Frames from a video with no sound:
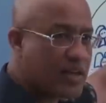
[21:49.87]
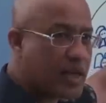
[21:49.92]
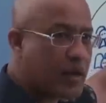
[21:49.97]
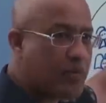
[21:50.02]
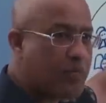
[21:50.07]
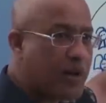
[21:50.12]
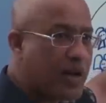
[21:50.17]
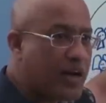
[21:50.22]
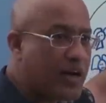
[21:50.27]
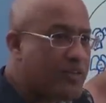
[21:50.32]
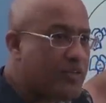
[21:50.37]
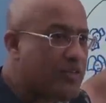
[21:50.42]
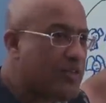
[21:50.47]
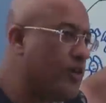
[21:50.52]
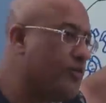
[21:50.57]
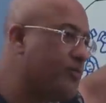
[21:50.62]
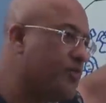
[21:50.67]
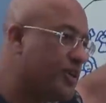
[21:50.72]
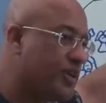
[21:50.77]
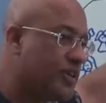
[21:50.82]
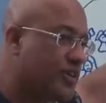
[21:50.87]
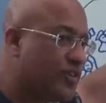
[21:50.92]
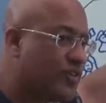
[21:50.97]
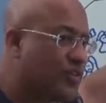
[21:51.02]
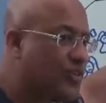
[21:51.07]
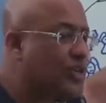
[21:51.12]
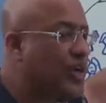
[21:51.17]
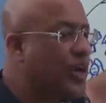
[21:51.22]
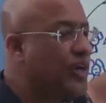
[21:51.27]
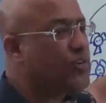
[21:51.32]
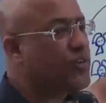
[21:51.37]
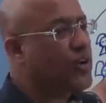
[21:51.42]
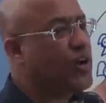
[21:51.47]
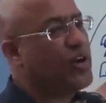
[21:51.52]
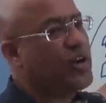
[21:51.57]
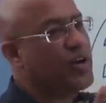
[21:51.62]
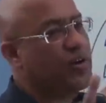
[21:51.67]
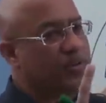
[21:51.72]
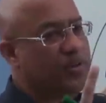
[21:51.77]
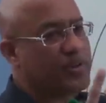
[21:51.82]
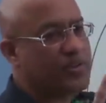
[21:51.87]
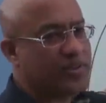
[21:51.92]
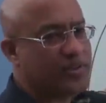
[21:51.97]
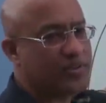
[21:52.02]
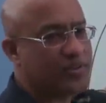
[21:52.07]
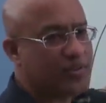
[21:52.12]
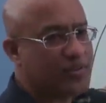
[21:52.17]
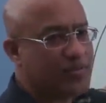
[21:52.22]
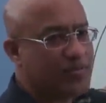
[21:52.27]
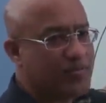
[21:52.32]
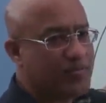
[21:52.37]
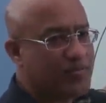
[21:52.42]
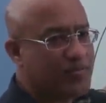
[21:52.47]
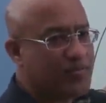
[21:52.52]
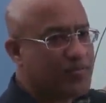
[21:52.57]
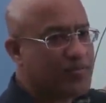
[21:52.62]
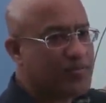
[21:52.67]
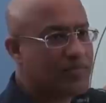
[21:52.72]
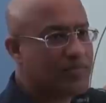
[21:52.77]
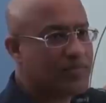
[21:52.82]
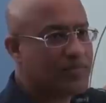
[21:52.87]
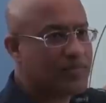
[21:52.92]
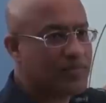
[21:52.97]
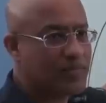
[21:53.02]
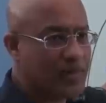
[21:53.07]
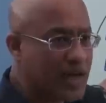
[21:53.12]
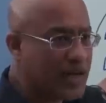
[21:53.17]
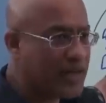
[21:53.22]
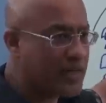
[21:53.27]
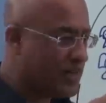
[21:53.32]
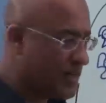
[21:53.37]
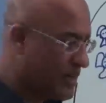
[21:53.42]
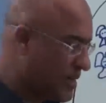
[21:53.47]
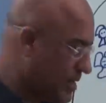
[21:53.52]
capillaries of central nervous system. Right?